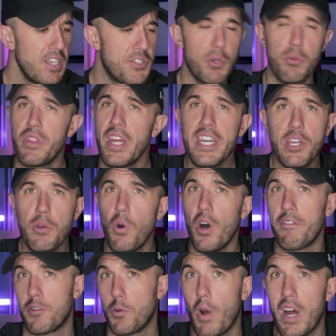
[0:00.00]
So thank you
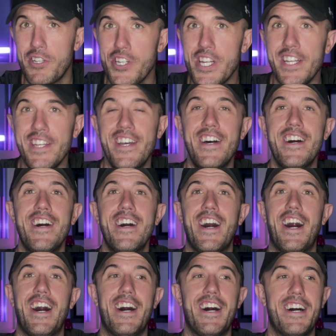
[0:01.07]
all for watching.
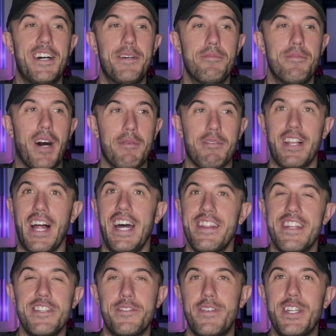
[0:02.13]
I'm
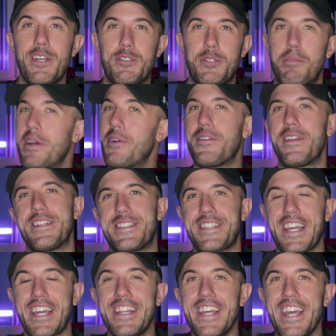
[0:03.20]
glad these videos are better than a
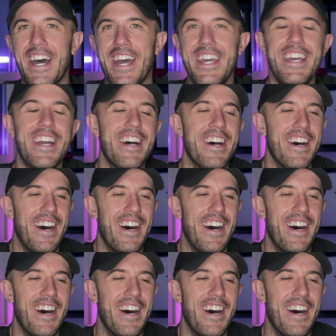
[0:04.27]
stick in the eye.